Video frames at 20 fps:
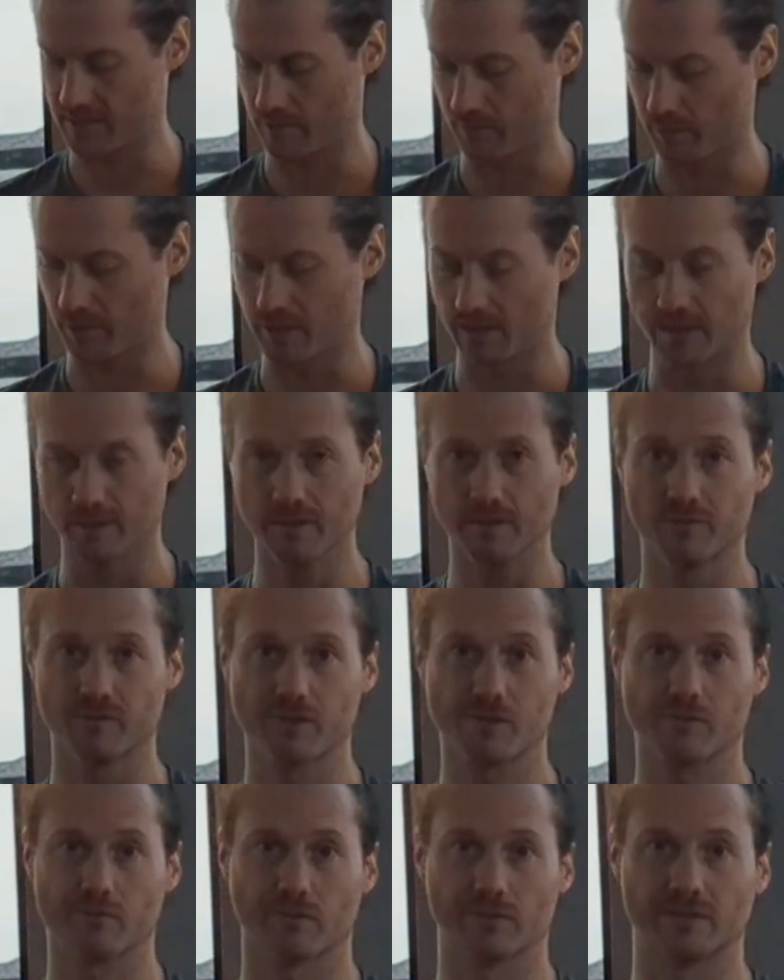that we can use
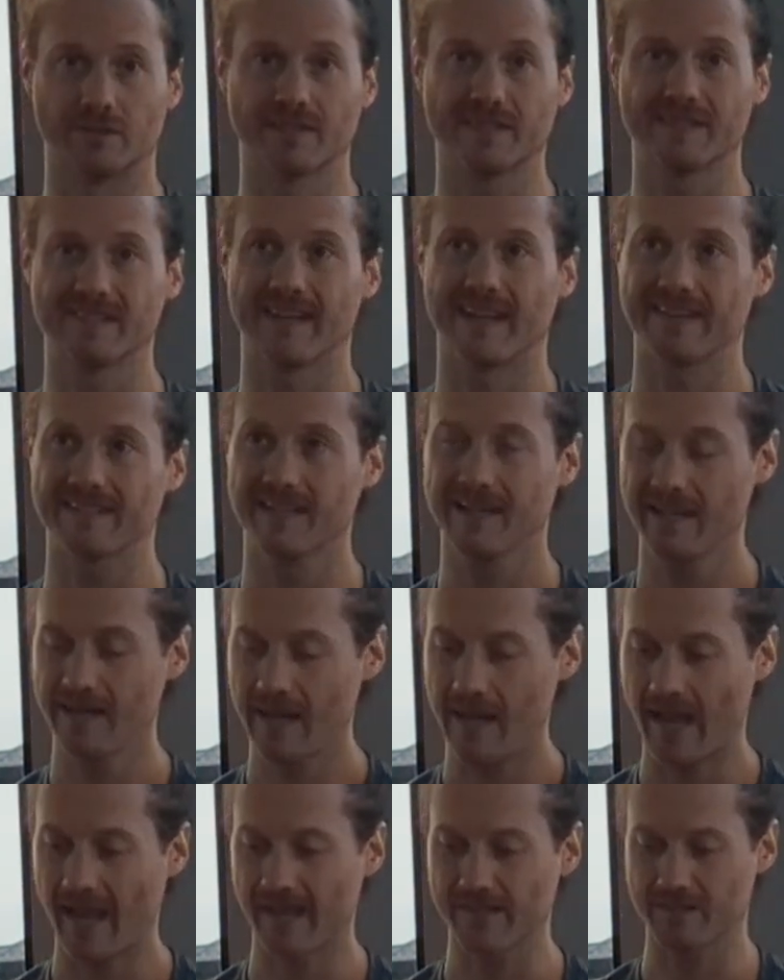to release that.
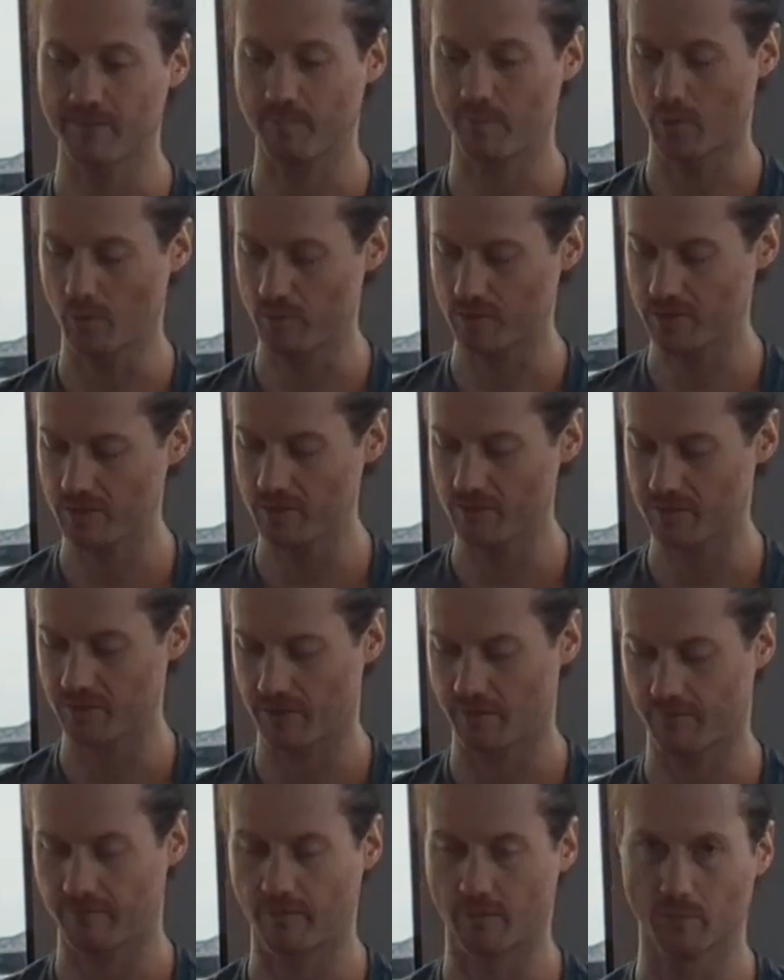As opposed to
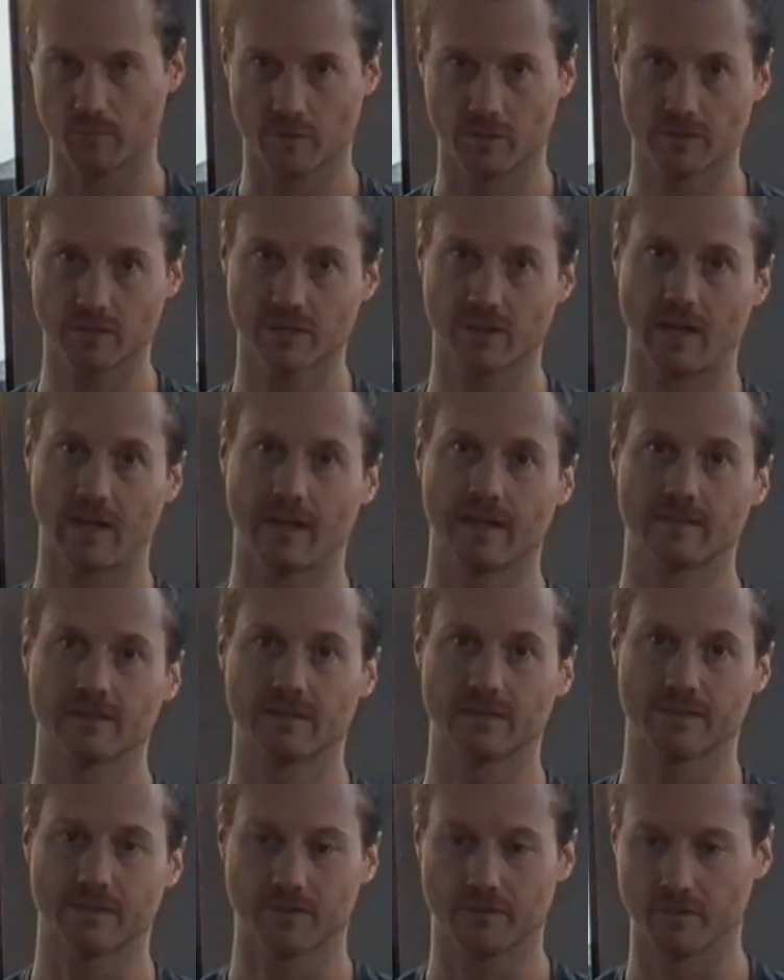using a foam roller, I
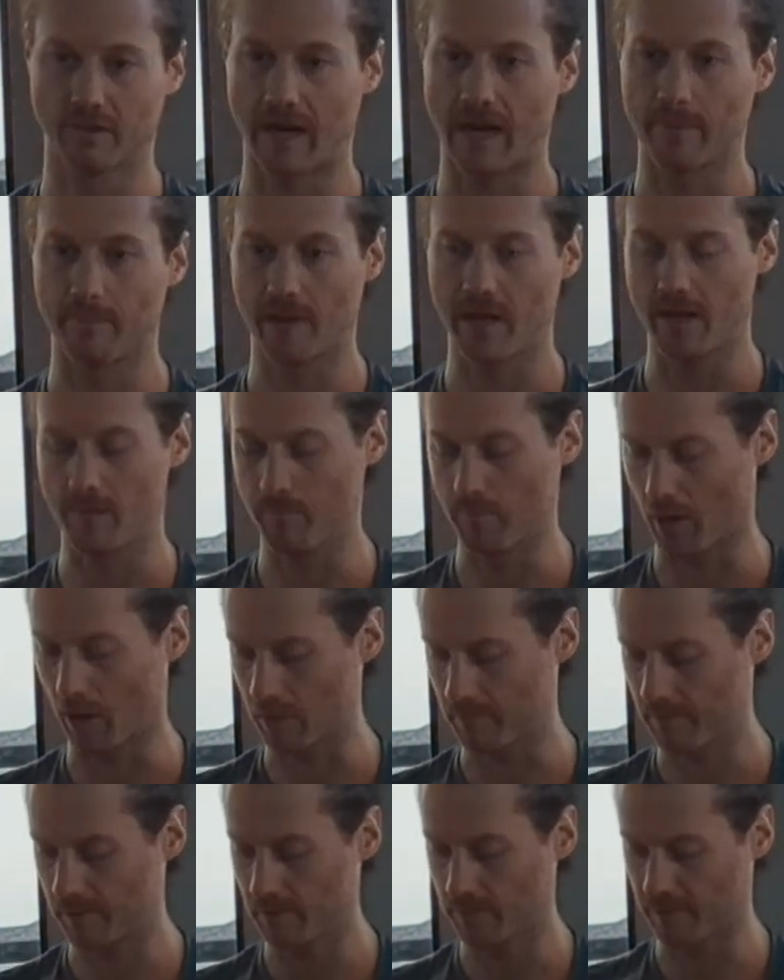like to grab a
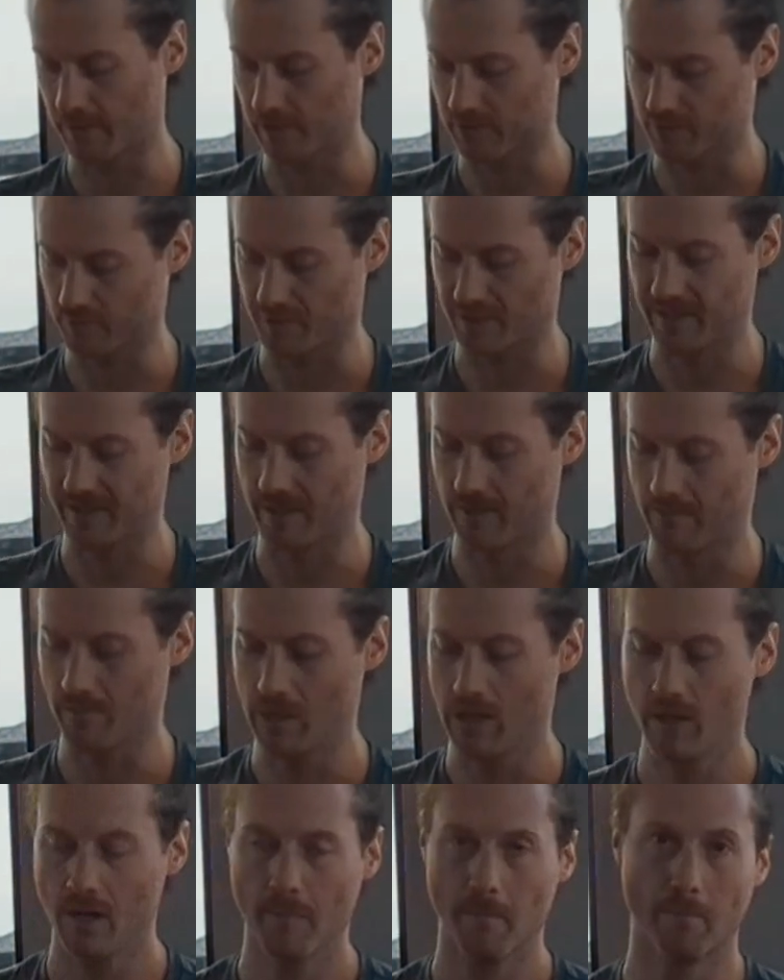barbell because we can get
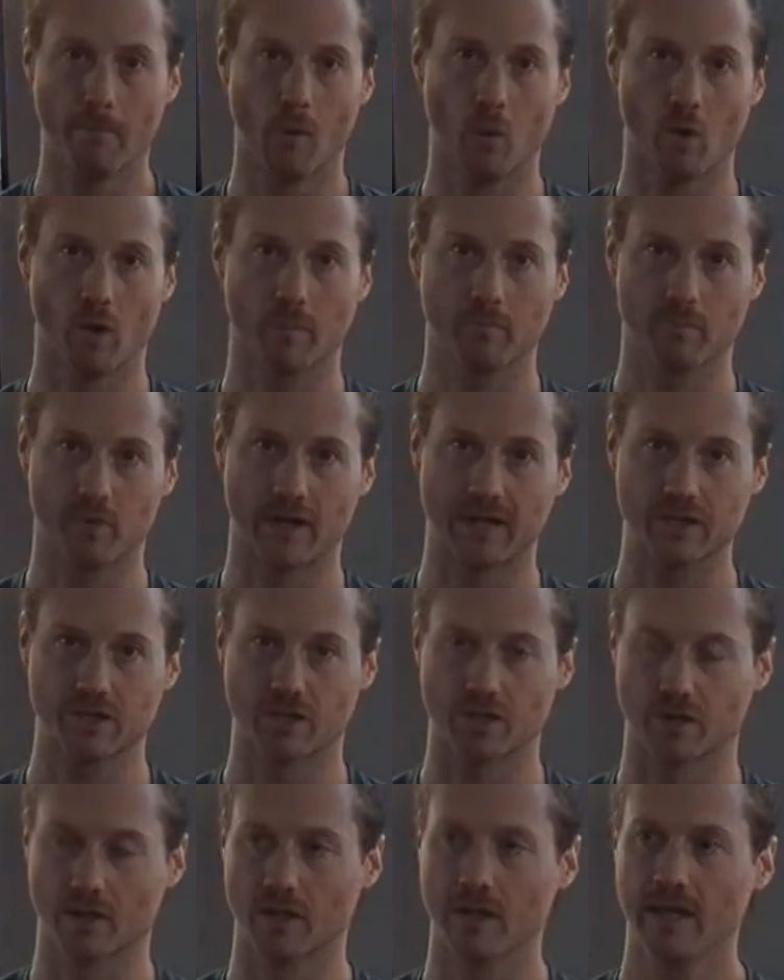more
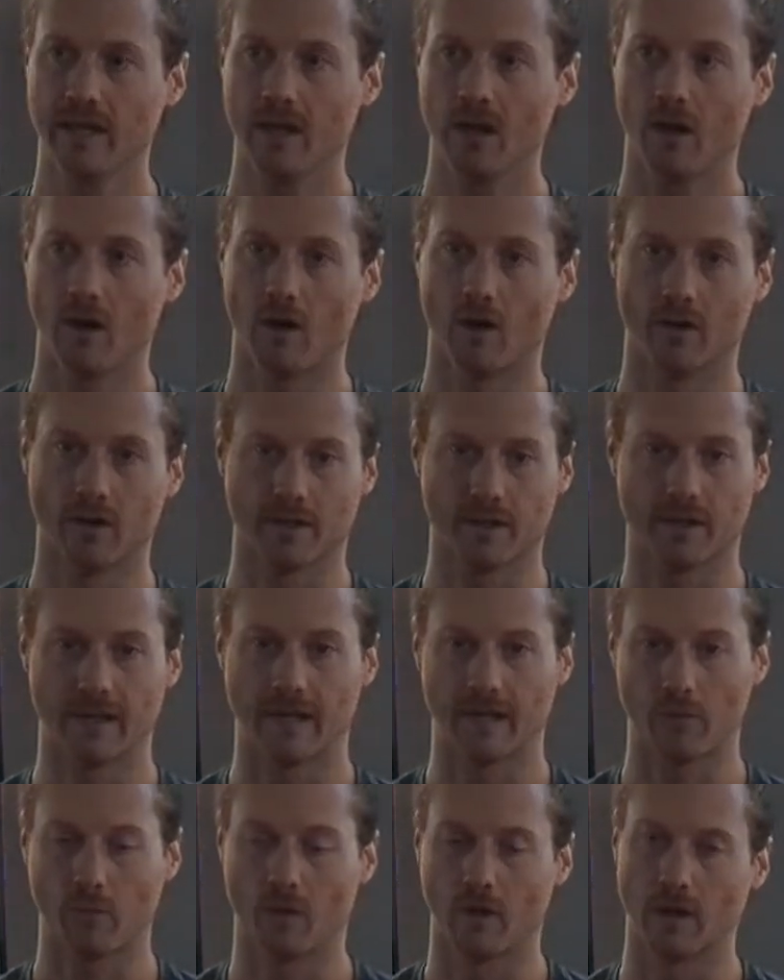pressure onto
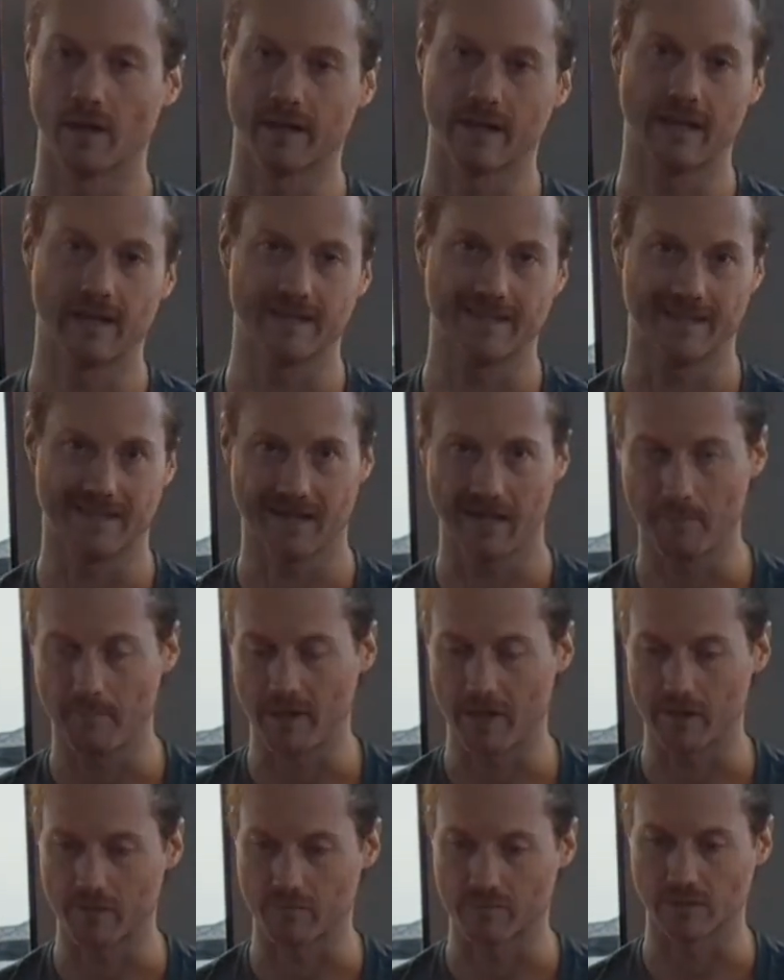that quad and get a
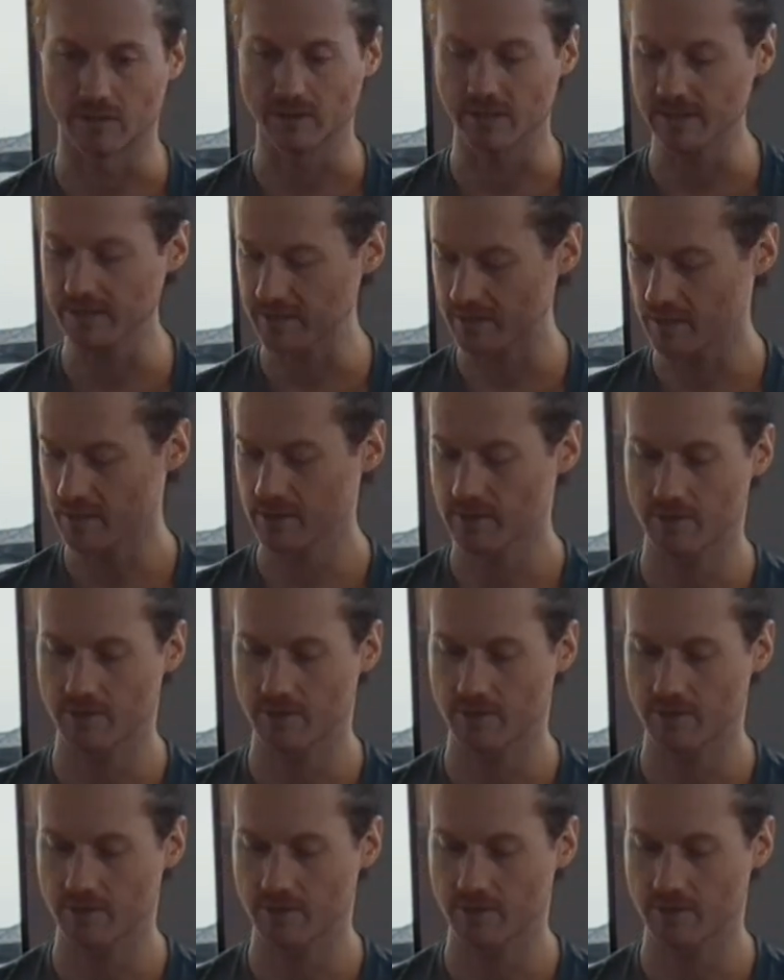better release.